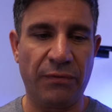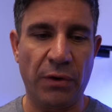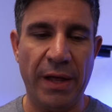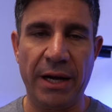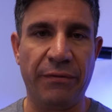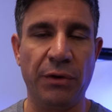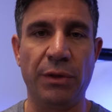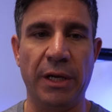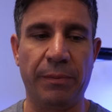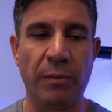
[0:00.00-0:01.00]
for that, if you
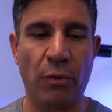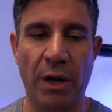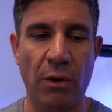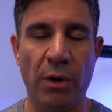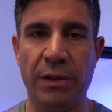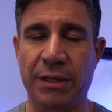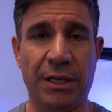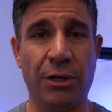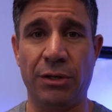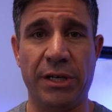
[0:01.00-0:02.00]
dip them right away, there's
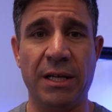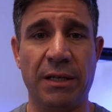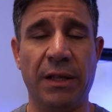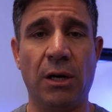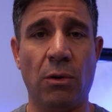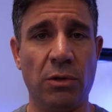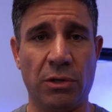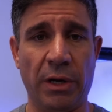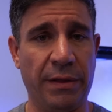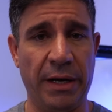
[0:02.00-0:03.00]
a good chance that the coral is
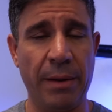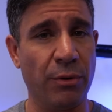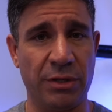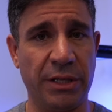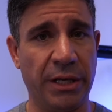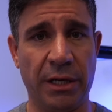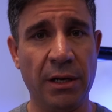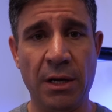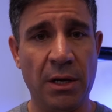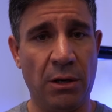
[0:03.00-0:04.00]
going to end up receding
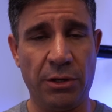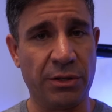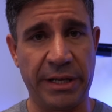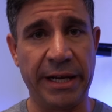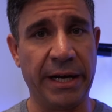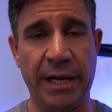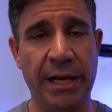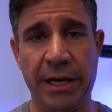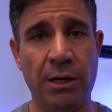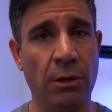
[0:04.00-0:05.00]
or just taking a
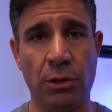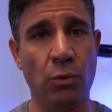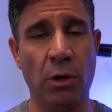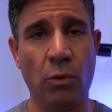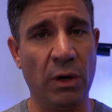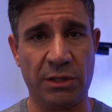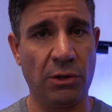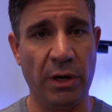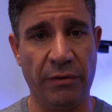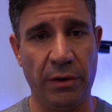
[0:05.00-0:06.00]
hit and not do well
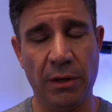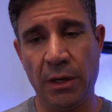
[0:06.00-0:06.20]
whatsoever.